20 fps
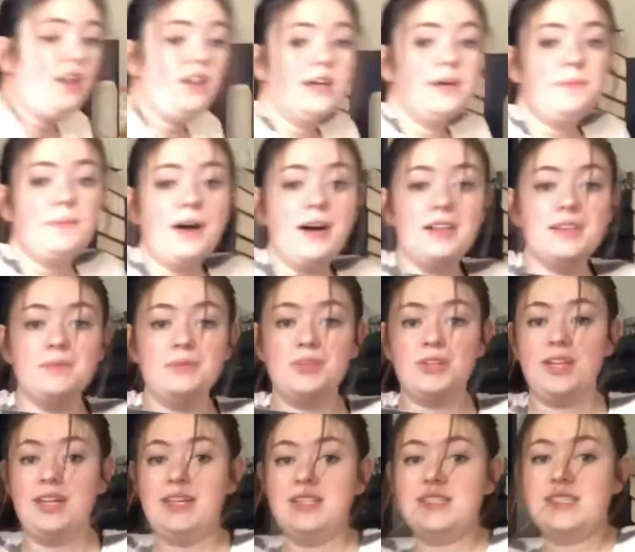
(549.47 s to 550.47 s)
up on the
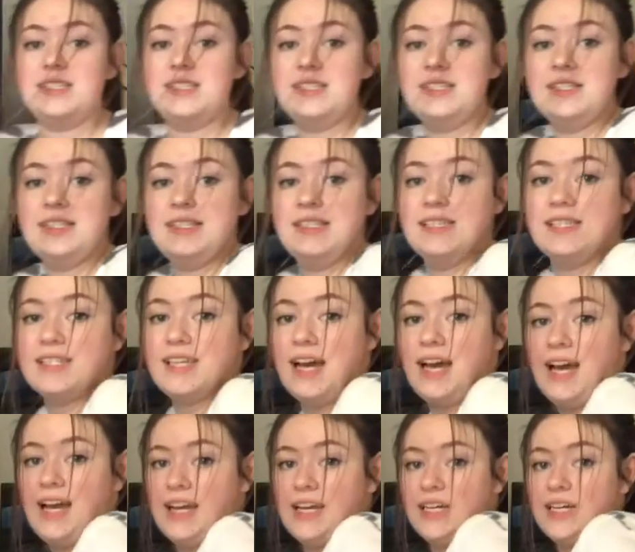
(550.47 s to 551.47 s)
bookcase because this is the
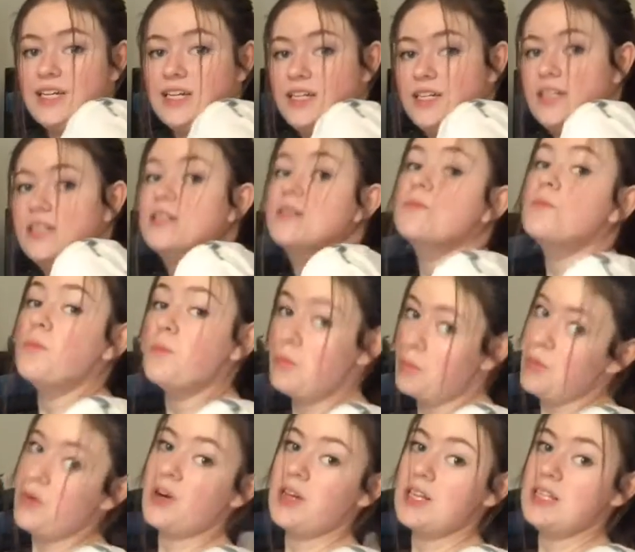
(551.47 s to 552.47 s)
entire
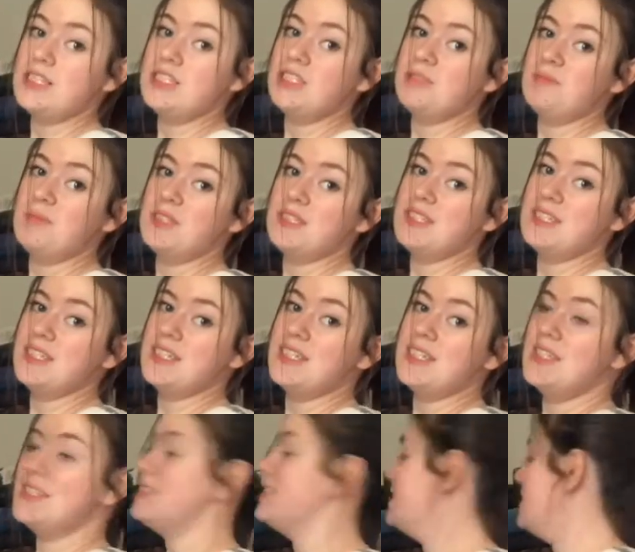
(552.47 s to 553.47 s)
Mortal Instruments
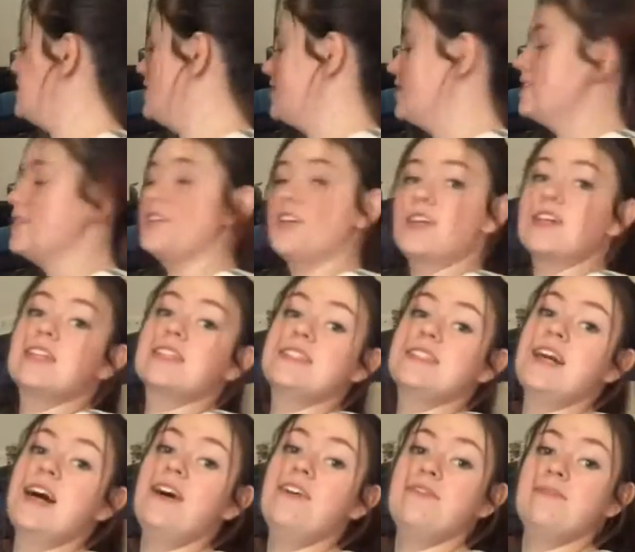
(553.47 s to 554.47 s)
series,
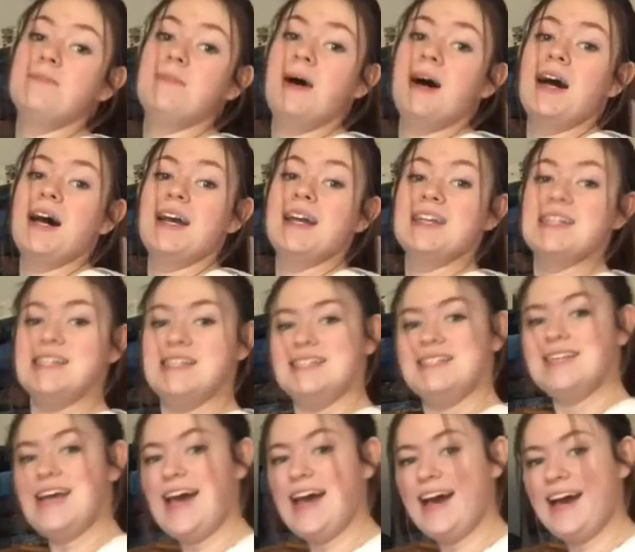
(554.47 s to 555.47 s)
courtesy of my
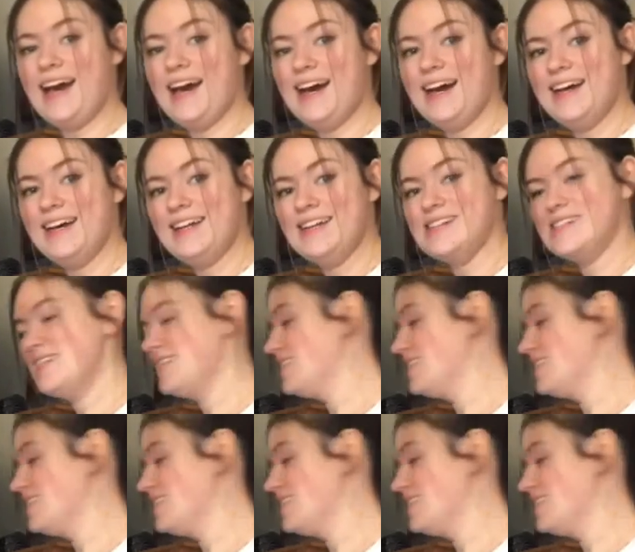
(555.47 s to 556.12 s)
dad.